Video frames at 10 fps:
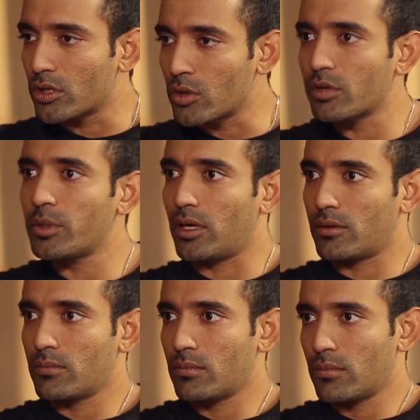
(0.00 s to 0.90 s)
He looked at me
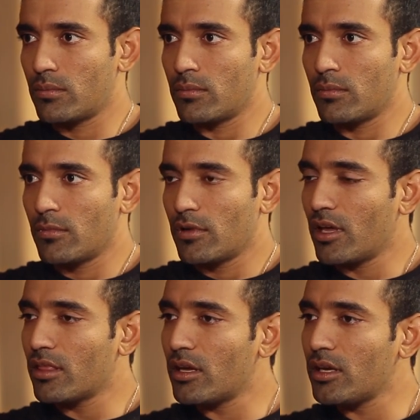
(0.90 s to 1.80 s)
like,
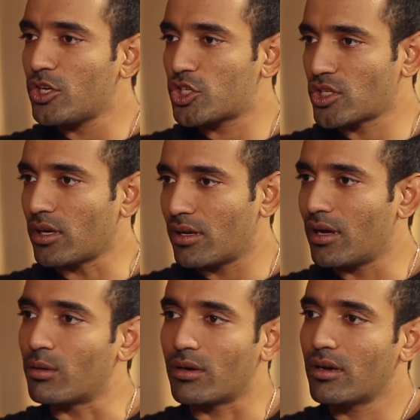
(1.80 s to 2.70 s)
and then he shut
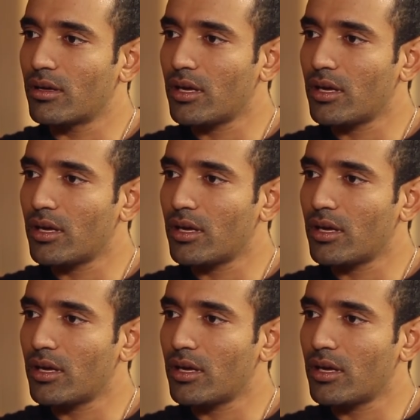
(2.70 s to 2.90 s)
down.